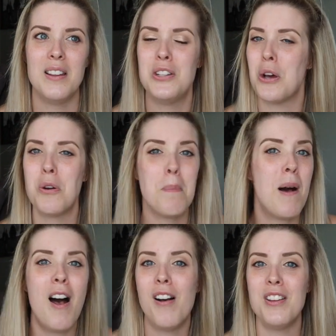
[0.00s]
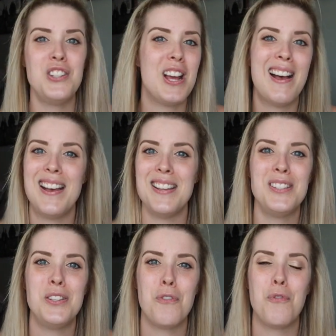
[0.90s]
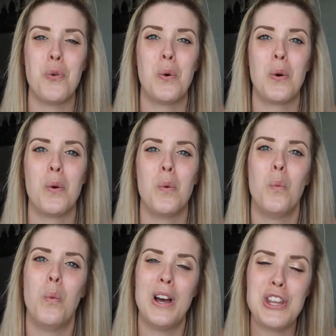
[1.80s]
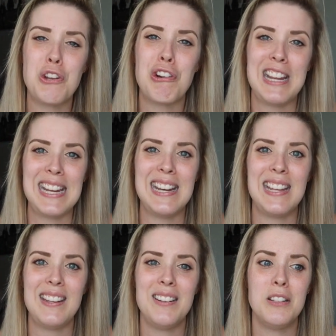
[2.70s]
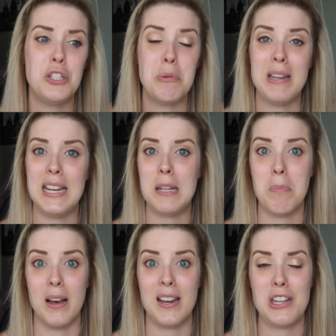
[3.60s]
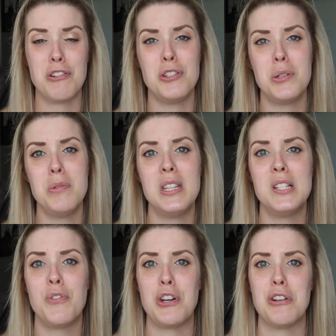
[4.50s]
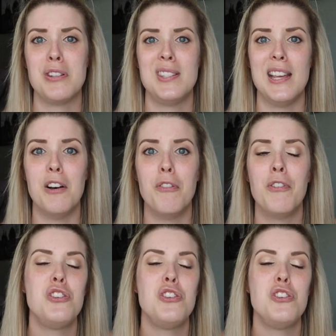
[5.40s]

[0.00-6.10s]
Don't apologize for what you're eating to anybody. You're doing this for yourself.